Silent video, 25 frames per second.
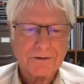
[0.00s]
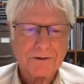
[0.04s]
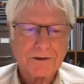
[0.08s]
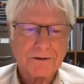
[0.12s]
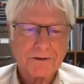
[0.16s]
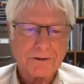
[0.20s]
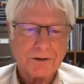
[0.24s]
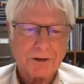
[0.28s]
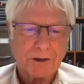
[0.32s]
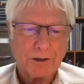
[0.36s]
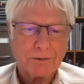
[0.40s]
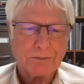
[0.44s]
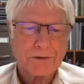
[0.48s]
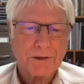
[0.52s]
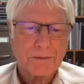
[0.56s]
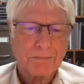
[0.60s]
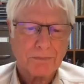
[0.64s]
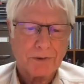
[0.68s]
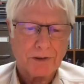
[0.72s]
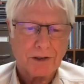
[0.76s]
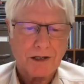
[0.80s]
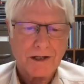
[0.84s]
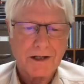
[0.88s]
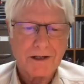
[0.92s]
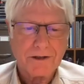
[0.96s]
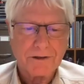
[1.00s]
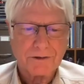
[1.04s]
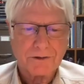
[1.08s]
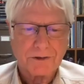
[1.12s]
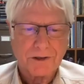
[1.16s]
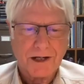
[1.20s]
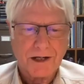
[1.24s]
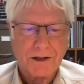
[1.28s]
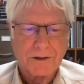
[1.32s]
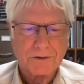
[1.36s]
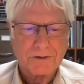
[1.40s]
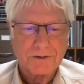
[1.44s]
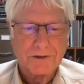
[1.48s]
in terms of playing
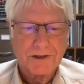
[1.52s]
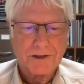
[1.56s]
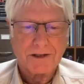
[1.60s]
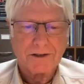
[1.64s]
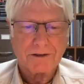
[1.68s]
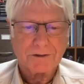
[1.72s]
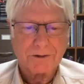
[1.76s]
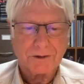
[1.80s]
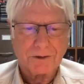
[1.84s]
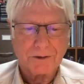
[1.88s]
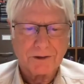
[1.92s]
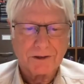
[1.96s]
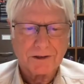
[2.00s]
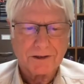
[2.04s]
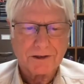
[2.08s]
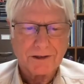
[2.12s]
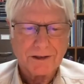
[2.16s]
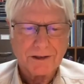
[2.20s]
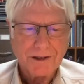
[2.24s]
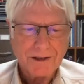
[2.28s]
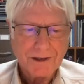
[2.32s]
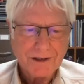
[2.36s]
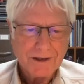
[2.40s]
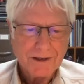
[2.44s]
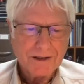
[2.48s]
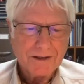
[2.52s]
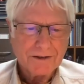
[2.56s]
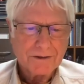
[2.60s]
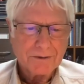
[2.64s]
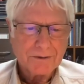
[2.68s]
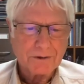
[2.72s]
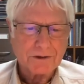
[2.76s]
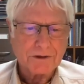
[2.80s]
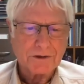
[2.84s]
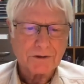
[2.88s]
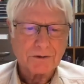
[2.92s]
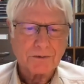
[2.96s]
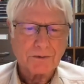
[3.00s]
trout setting the hook
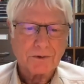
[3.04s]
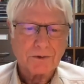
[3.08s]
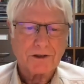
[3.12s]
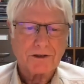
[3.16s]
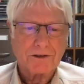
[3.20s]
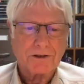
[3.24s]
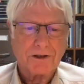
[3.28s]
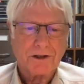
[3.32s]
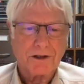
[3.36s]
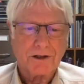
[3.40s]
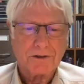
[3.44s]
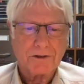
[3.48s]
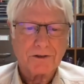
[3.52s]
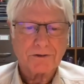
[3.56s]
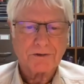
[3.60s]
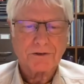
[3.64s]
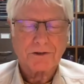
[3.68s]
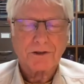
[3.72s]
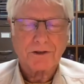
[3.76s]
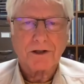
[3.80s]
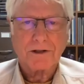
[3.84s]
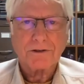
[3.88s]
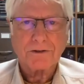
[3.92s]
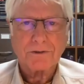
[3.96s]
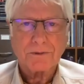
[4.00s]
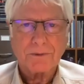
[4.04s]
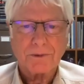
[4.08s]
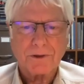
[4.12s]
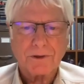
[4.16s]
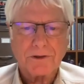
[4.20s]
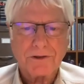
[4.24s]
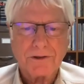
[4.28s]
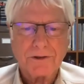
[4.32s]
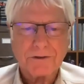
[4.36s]
which is what it all starts with.